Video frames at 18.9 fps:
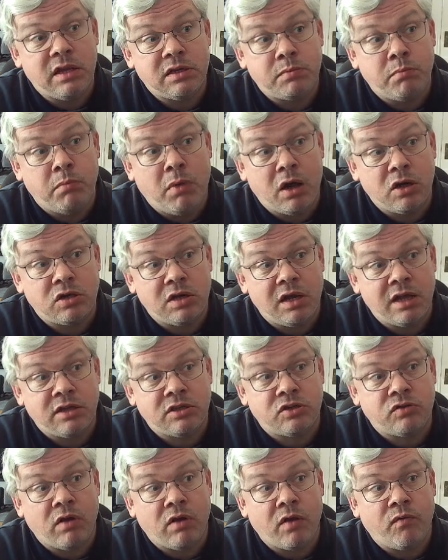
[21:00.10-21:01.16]
much less
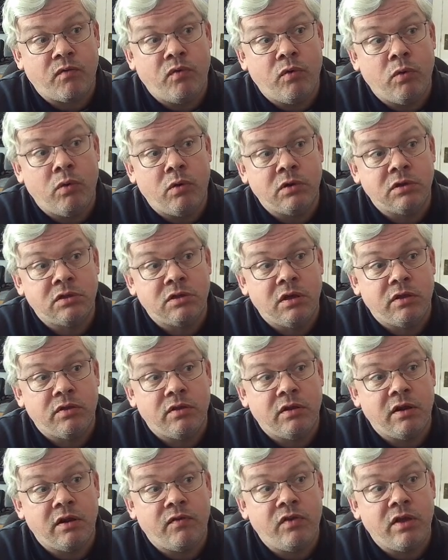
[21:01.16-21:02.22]
straightforward than
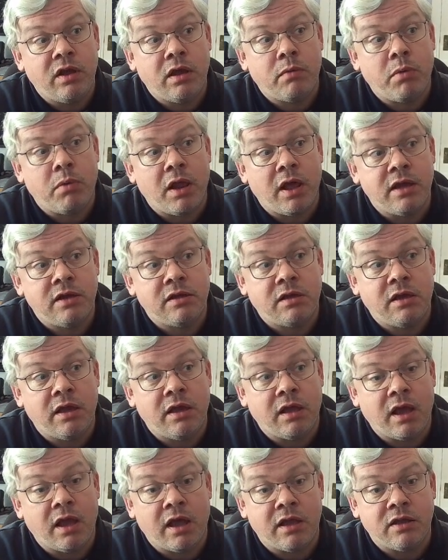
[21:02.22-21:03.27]
if he had played king
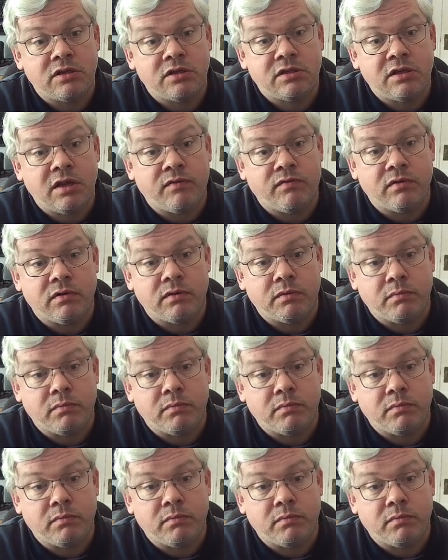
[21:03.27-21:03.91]
h7.